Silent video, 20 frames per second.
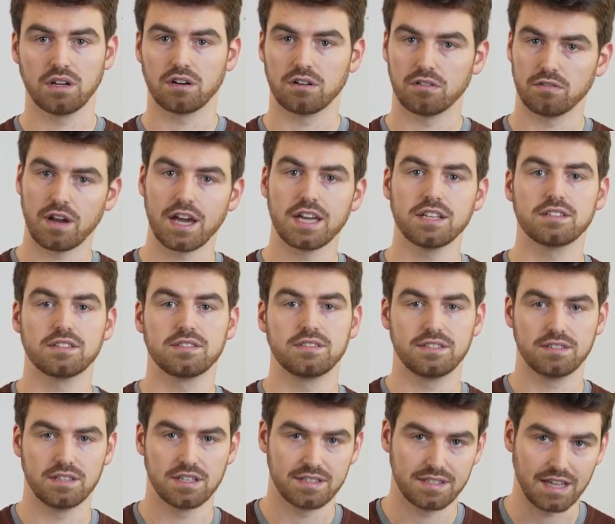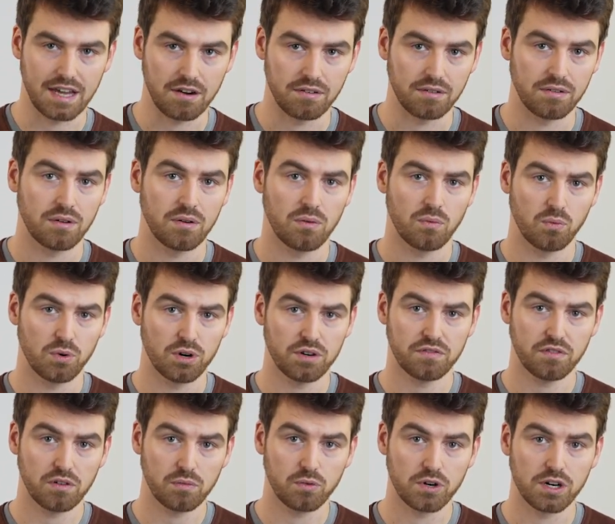Write it down word
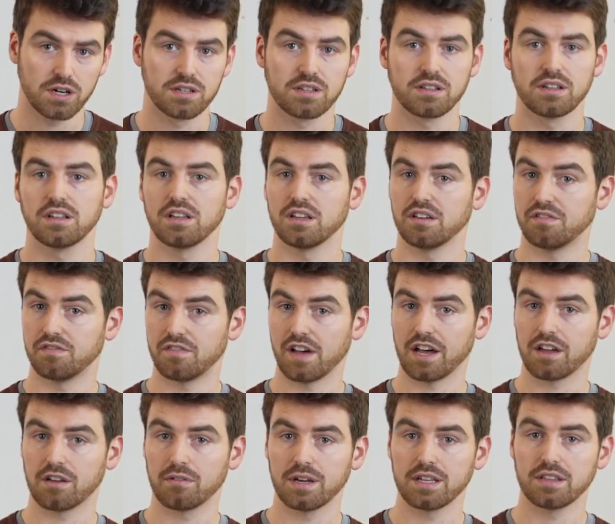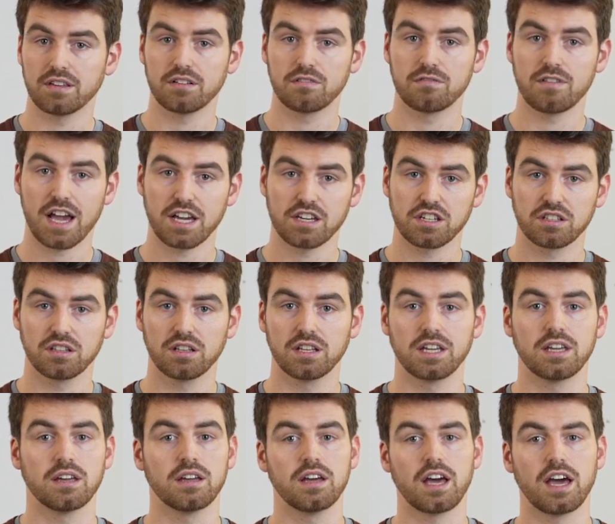for word, evaluate it
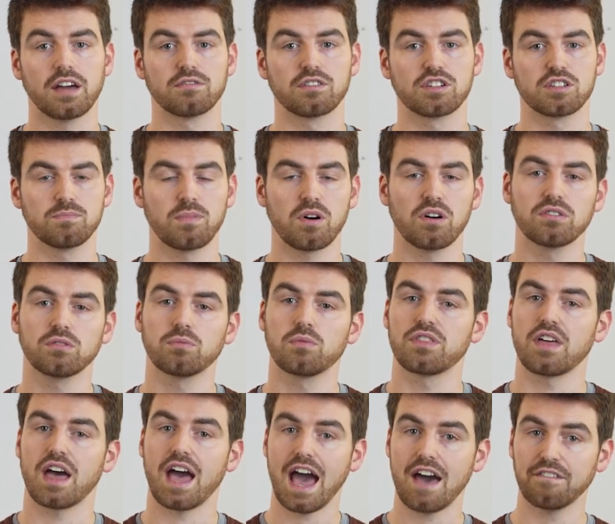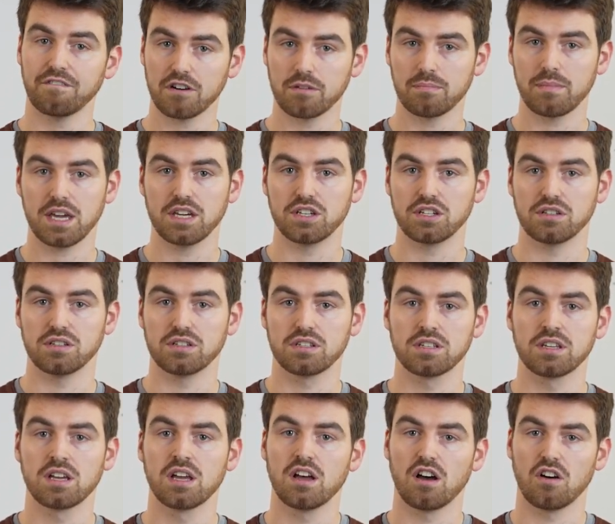rationally, and respond with
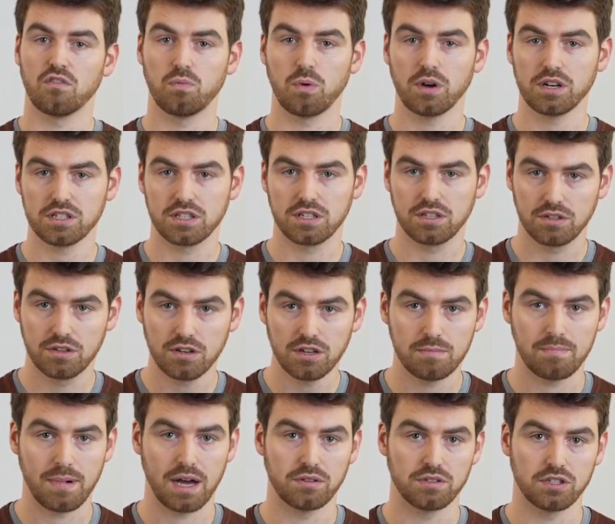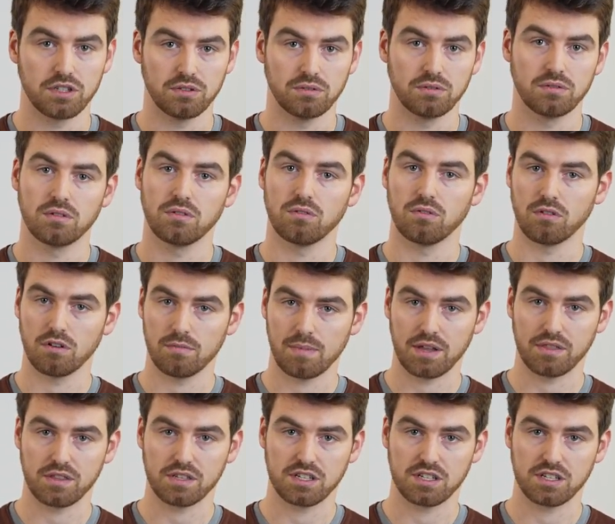affirmations of what is good about you or about the